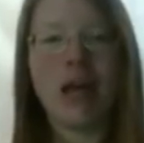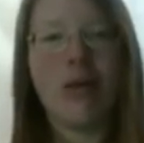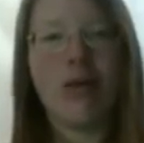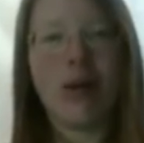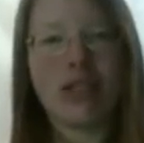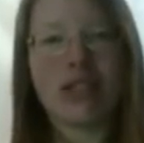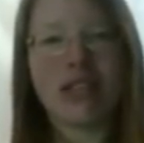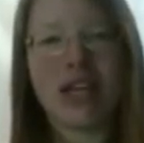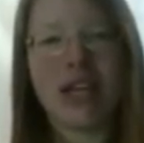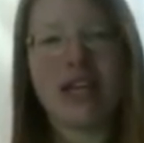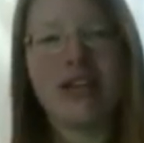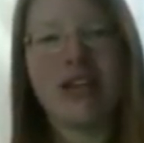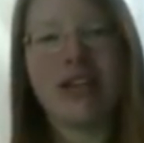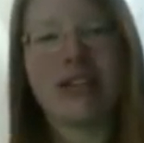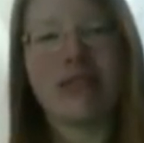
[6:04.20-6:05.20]
While
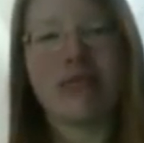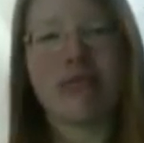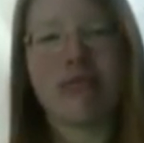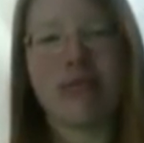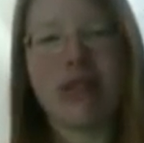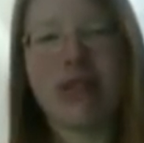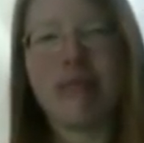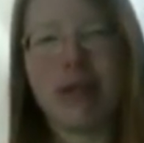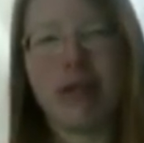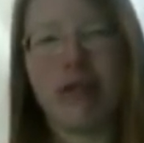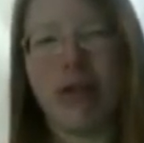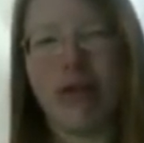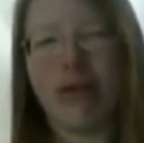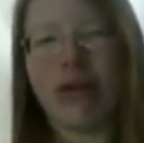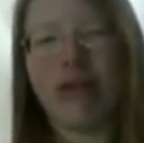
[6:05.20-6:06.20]
Steiner has really been
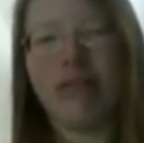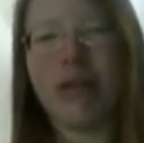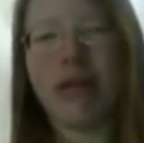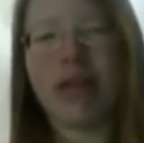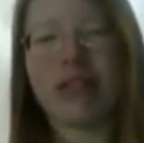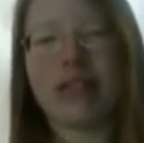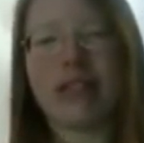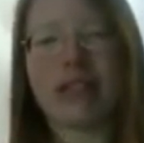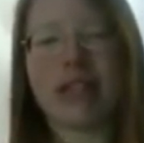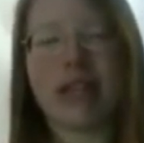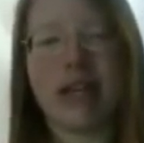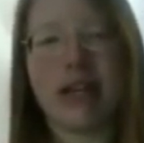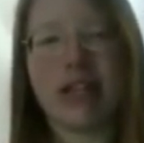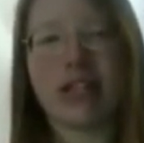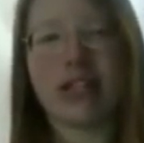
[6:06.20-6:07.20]
growing on me as his
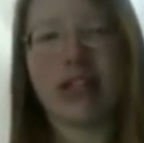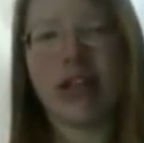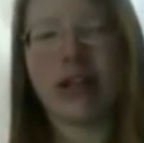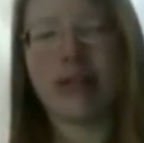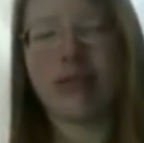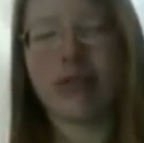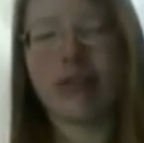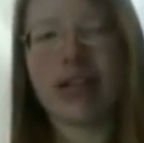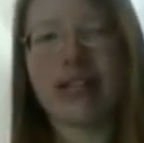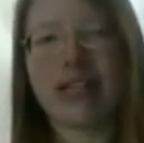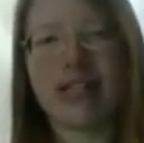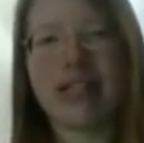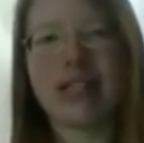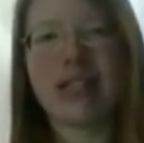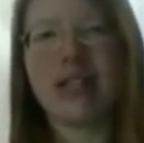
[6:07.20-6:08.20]
character arc
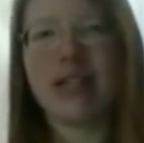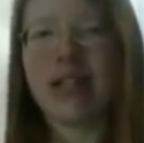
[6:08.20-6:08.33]
progresses,